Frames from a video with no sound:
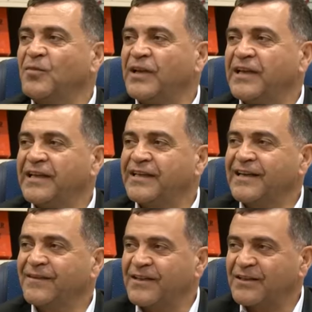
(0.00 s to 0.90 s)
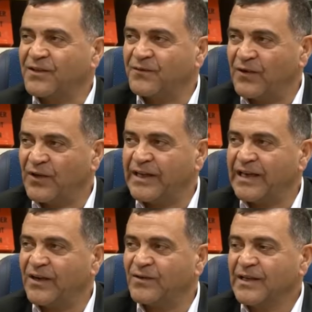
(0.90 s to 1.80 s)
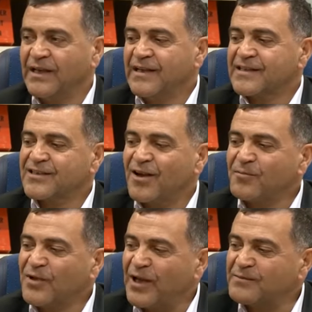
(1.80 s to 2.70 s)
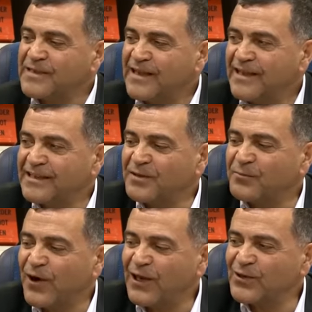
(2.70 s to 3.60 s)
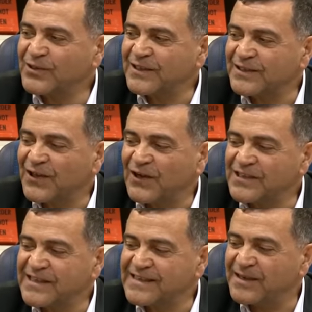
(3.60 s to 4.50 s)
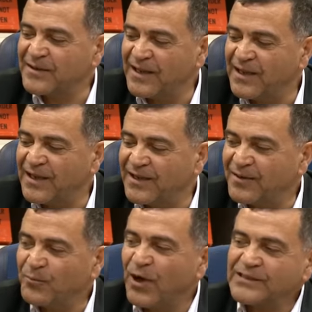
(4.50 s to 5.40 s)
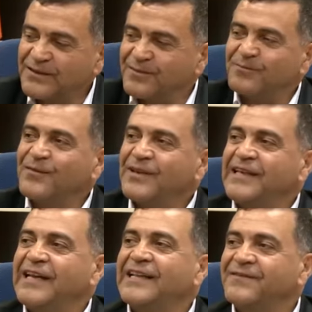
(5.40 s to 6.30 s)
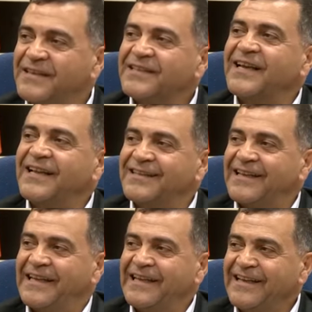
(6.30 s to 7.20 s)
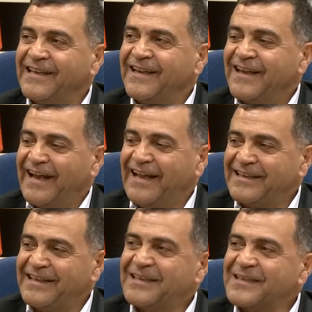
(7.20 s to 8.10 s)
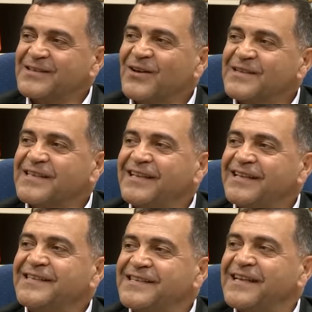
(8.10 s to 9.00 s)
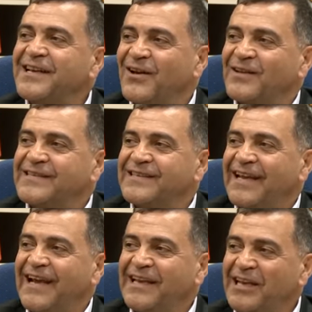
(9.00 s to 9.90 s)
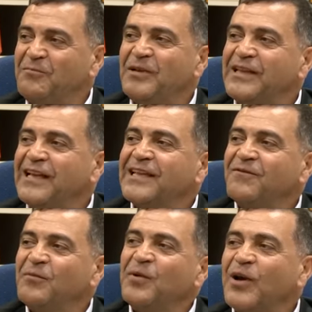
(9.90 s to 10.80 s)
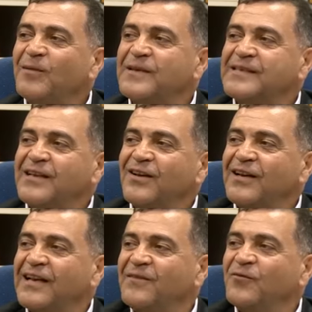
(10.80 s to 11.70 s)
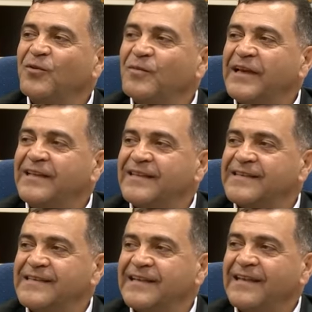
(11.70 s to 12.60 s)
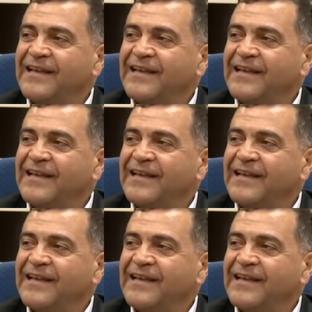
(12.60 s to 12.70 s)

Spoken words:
by aircraft that are flying around. Sometimes the pilot touches a button inadvertently and it starts sending signals. And immediately we pick up the signal and inform the ATC.